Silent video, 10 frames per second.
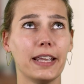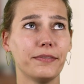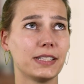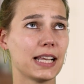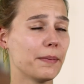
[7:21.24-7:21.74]

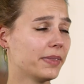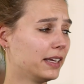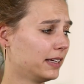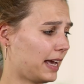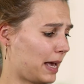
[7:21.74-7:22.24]
if
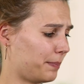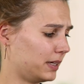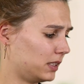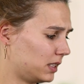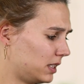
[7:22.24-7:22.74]
something
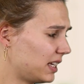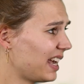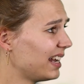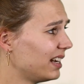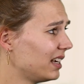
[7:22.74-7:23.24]
happens
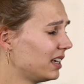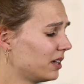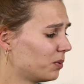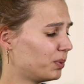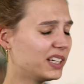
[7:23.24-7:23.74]

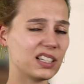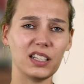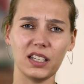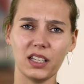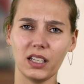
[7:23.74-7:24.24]
daily,
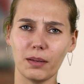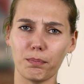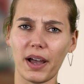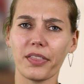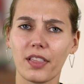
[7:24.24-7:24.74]
weekly,
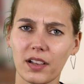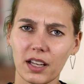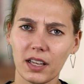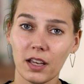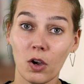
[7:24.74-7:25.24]

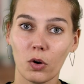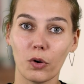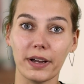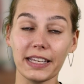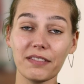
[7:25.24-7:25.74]
monthly,
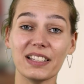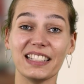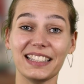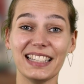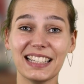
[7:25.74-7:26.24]
or
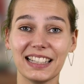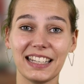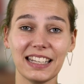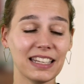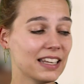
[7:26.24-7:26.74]
even
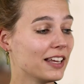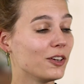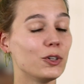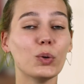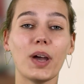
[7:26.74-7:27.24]
yearly,
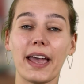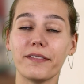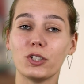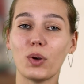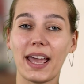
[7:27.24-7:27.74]
you
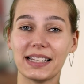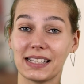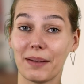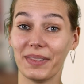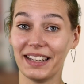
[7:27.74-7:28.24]
have to add
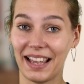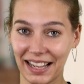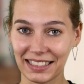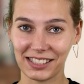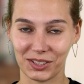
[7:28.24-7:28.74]
something
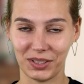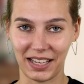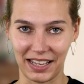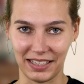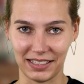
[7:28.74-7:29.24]
else to
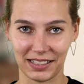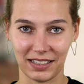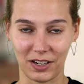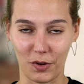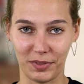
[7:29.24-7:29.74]
the end
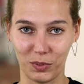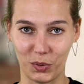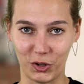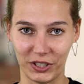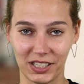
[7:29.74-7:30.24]
of the
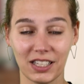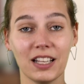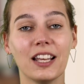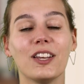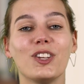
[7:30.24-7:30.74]
word.
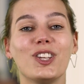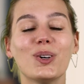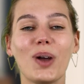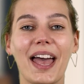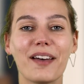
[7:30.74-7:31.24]

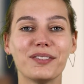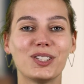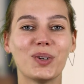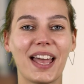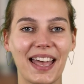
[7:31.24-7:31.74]
You have
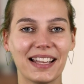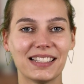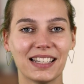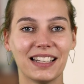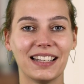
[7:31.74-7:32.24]
to
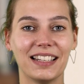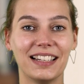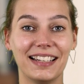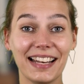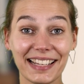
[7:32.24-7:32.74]
add
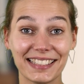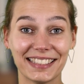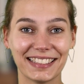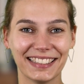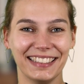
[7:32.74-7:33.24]

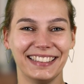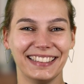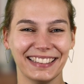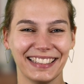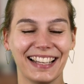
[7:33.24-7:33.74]
lich.
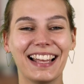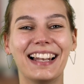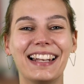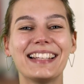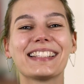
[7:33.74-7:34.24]

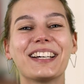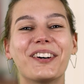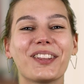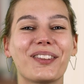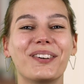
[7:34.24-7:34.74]
Let's
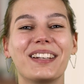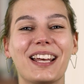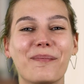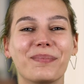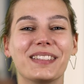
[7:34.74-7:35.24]
go through
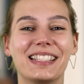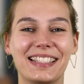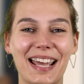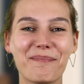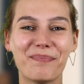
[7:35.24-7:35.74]
them
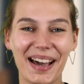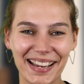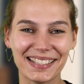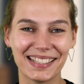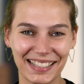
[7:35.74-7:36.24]
step
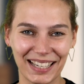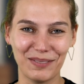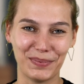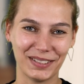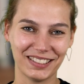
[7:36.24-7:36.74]
by step.